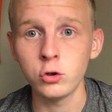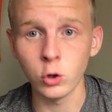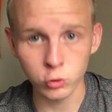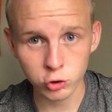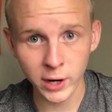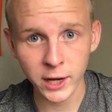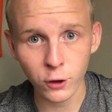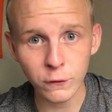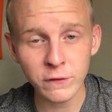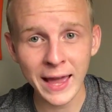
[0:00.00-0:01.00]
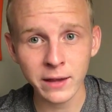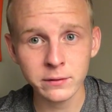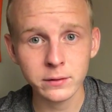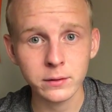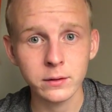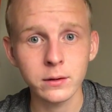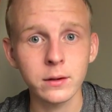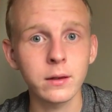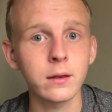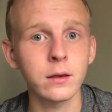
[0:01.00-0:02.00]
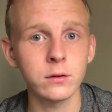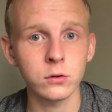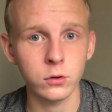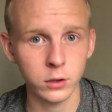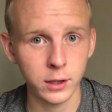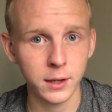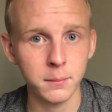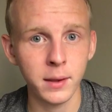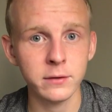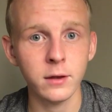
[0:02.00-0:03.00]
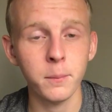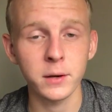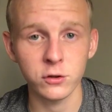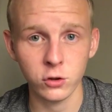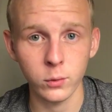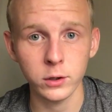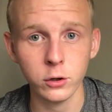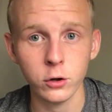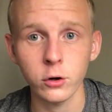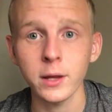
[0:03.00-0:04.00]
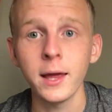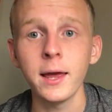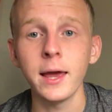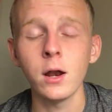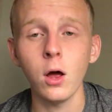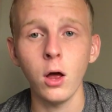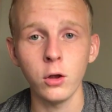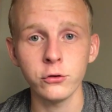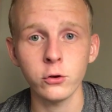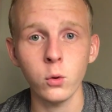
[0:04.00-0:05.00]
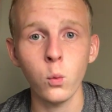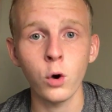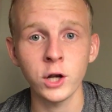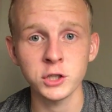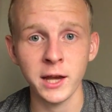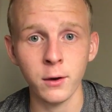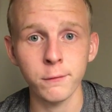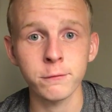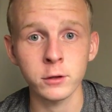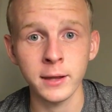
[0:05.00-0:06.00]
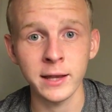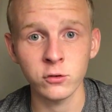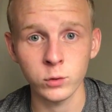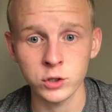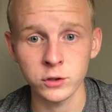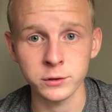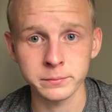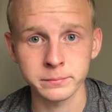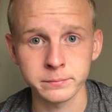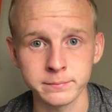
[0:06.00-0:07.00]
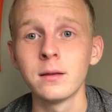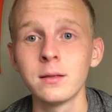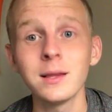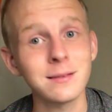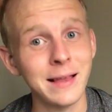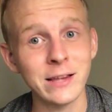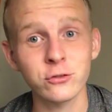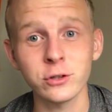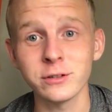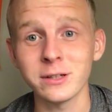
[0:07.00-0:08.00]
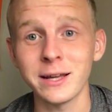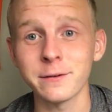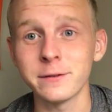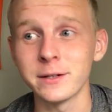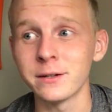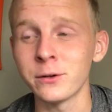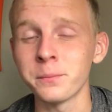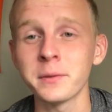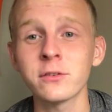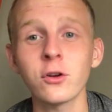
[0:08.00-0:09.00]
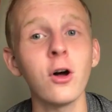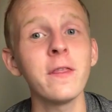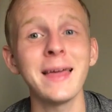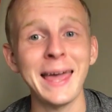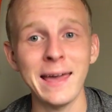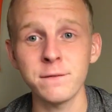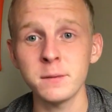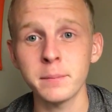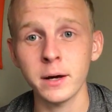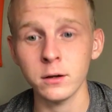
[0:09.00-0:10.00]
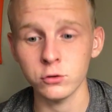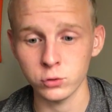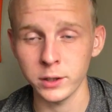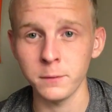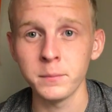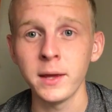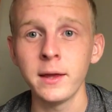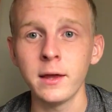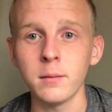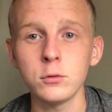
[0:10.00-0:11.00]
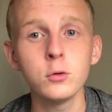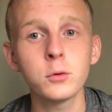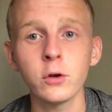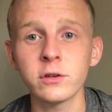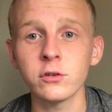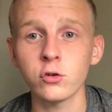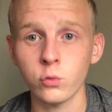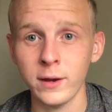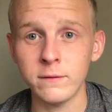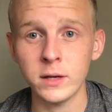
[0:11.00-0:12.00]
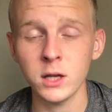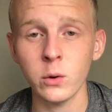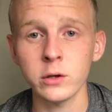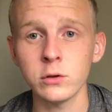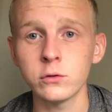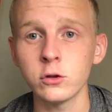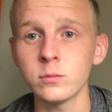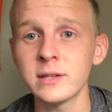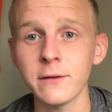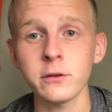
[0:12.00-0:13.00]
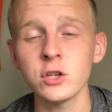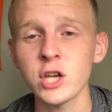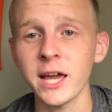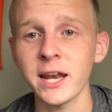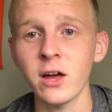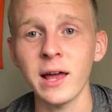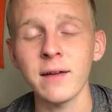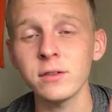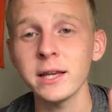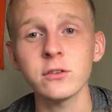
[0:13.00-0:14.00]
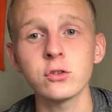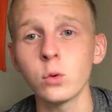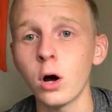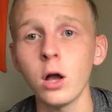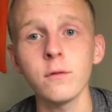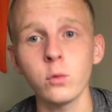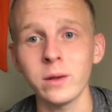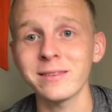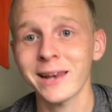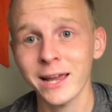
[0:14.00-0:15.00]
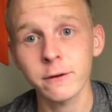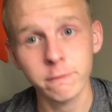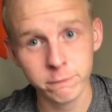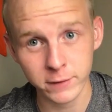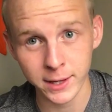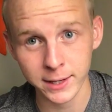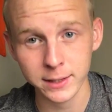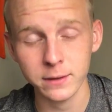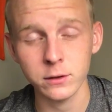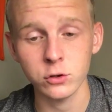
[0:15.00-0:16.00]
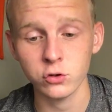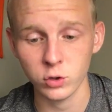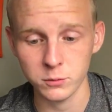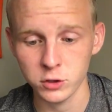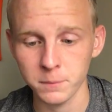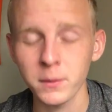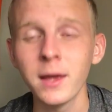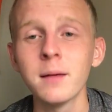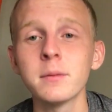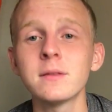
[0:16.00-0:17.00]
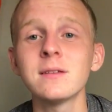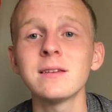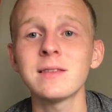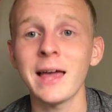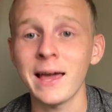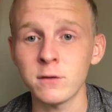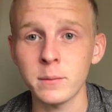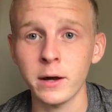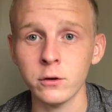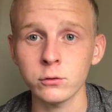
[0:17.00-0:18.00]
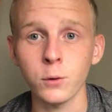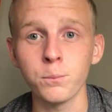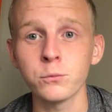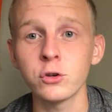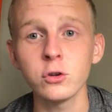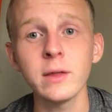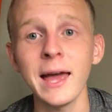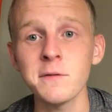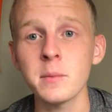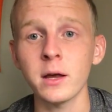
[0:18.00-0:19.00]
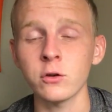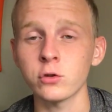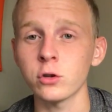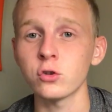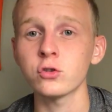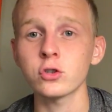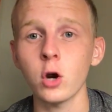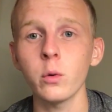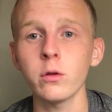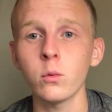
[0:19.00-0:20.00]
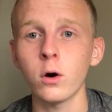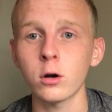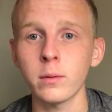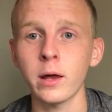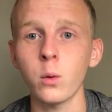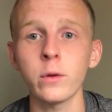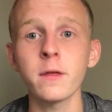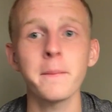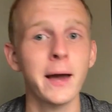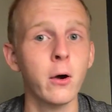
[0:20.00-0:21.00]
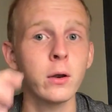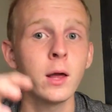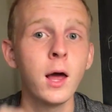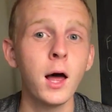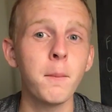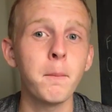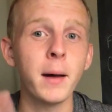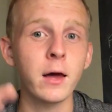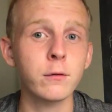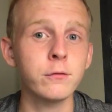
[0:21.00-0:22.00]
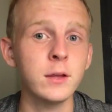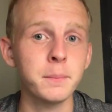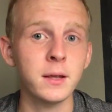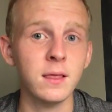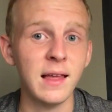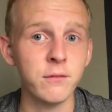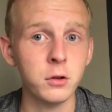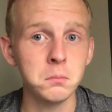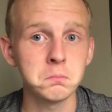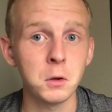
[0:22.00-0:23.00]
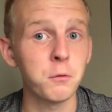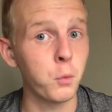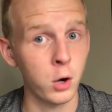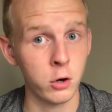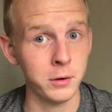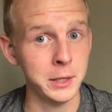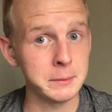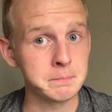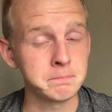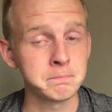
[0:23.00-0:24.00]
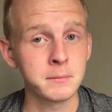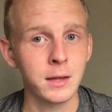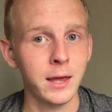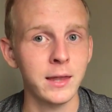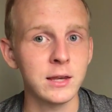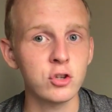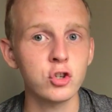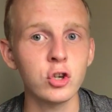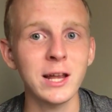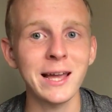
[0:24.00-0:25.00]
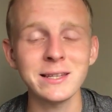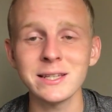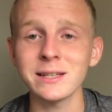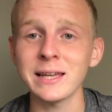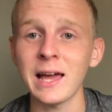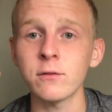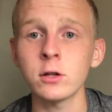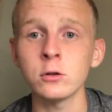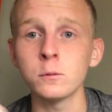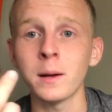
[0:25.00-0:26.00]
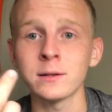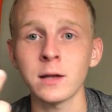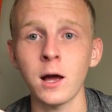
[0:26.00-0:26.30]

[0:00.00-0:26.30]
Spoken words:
don't try and go fast because you're going to get messed up and it's going to hurt. And also watch out for light switches. This last drill is a lot of fun to do. It's called the heavy bottle drill. Loopghost has a great video on YouTube. Definitely check it out. I have links to all of the ones that I could find in the description. But this is the heavy bottle drill. To do the heavy bottle drill, you start with a water bottle with about a bottle flipping level of water in it, and it should ideally have a loop on